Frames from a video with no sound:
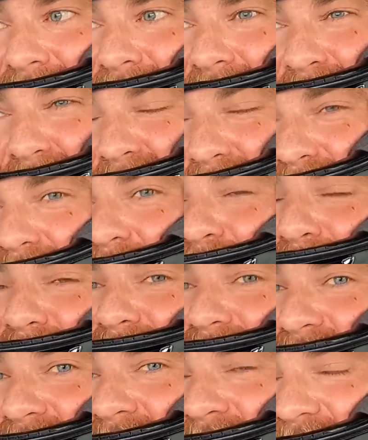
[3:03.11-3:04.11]
I'll be able to
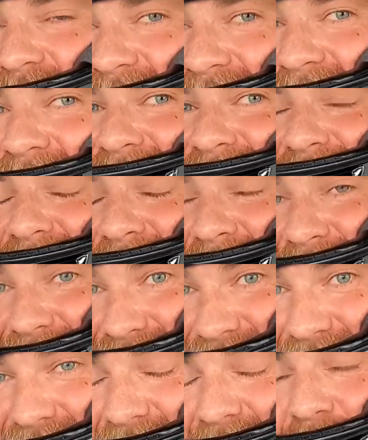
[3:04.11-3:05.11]
build enough heat in the
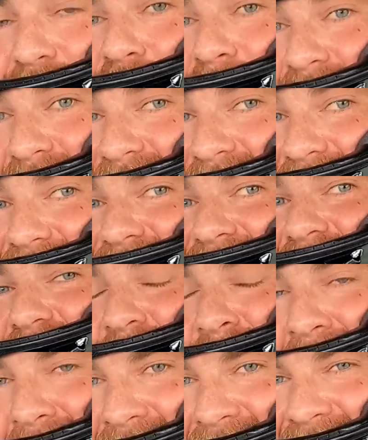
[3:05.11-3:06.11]
tires that they will
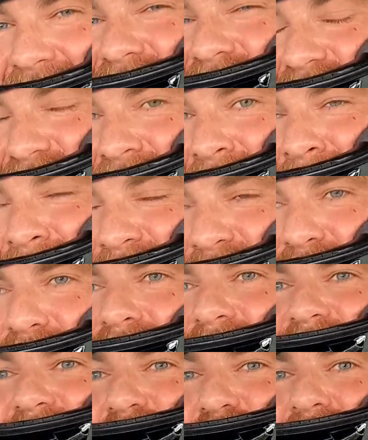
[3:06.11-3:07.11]
still manage some
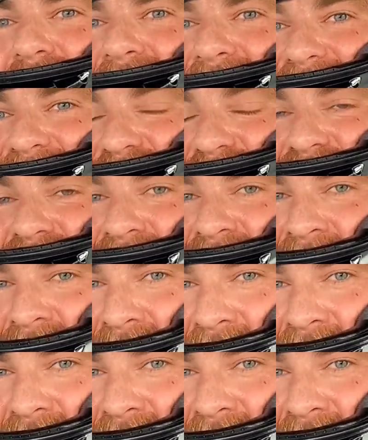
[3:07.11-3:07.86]
sort of traction,